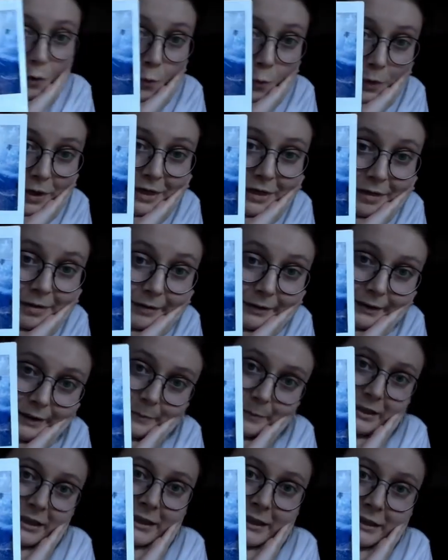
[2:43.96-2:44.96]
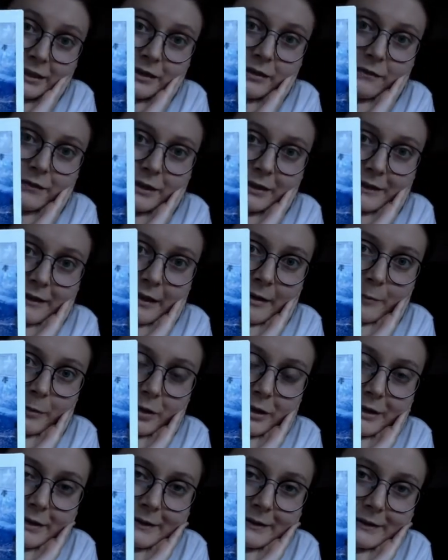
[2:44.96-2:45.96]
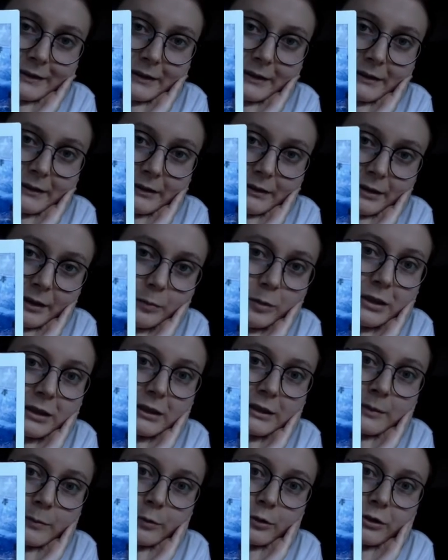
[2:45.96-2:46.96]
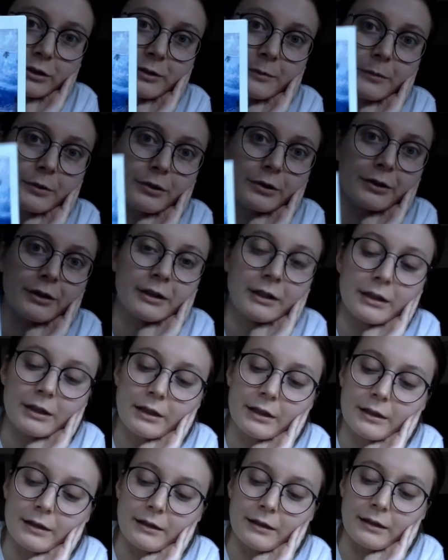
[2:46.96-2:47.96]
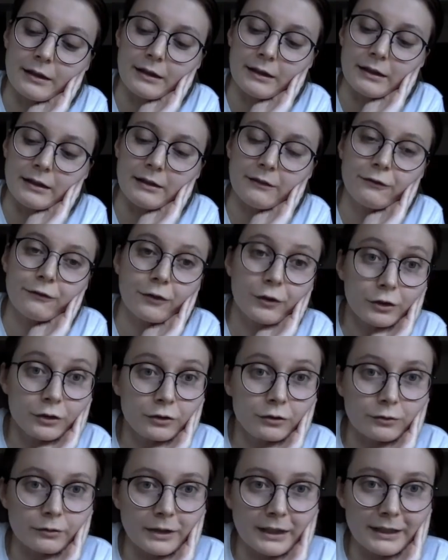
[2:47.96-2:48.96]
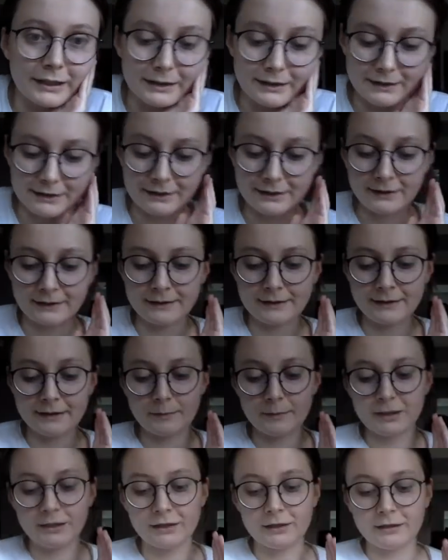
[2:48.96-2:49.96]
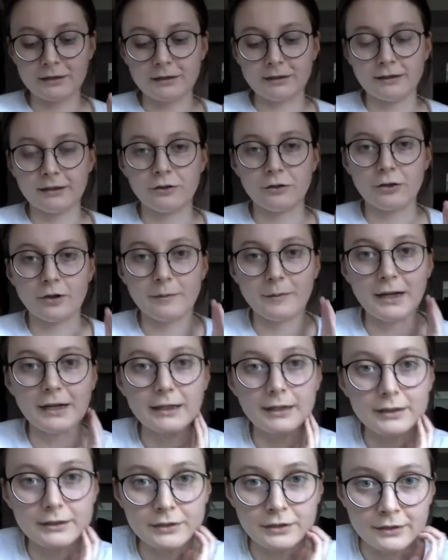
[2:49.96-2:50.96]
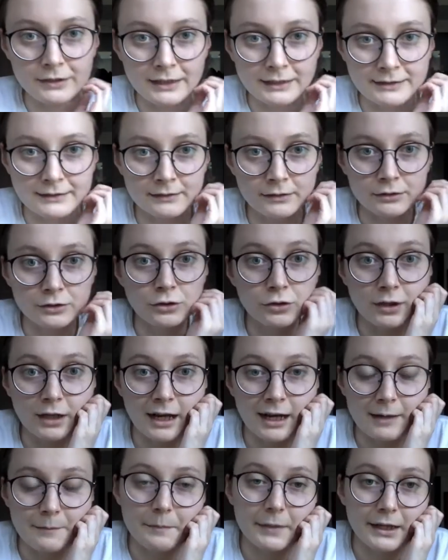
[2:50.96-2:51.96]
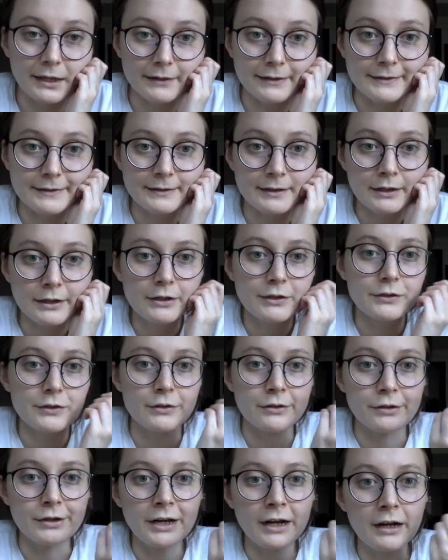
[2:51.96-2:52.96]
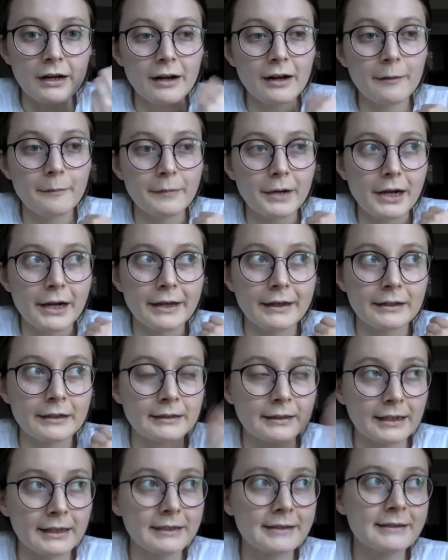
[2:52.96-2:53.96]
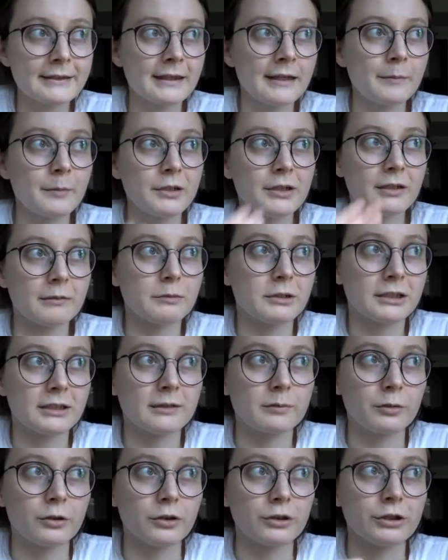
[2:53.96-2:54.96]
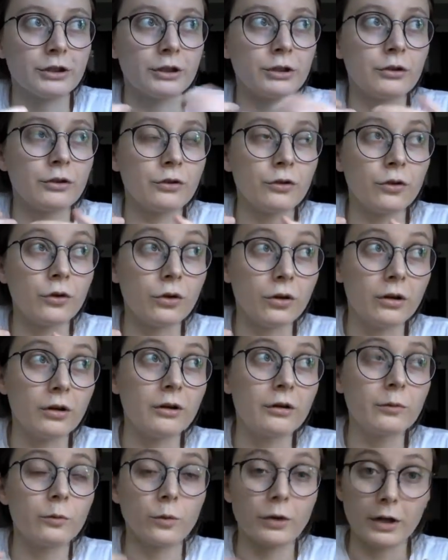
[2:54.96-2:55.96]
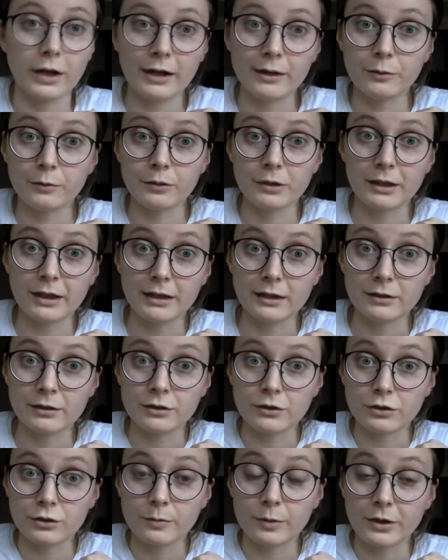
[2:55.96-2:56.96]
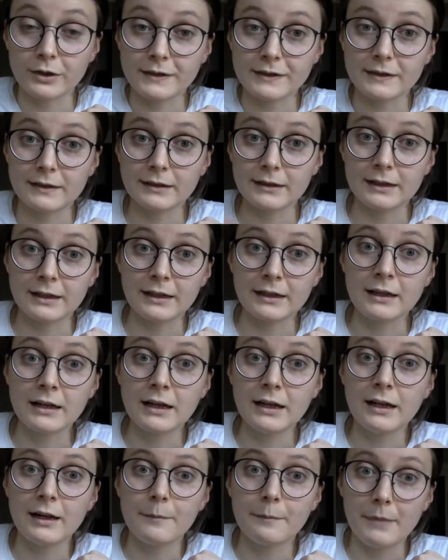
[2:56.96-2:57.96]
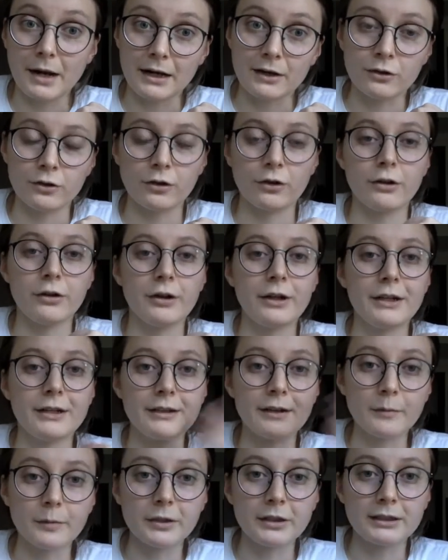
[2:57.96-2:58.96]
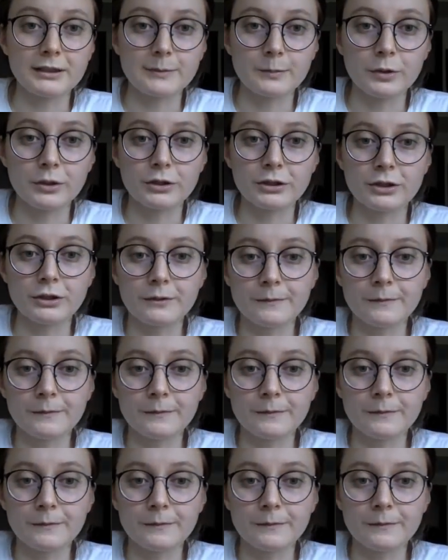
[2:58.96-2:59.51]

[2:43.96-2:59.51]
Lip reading: One limitation of this camera is that in the double exposure mode, the focal range is limited to the automatic, so that's the 2 to 8 meters. So you can't combine landscape and double exposure, or what I would like to do personally, macro and double exposure.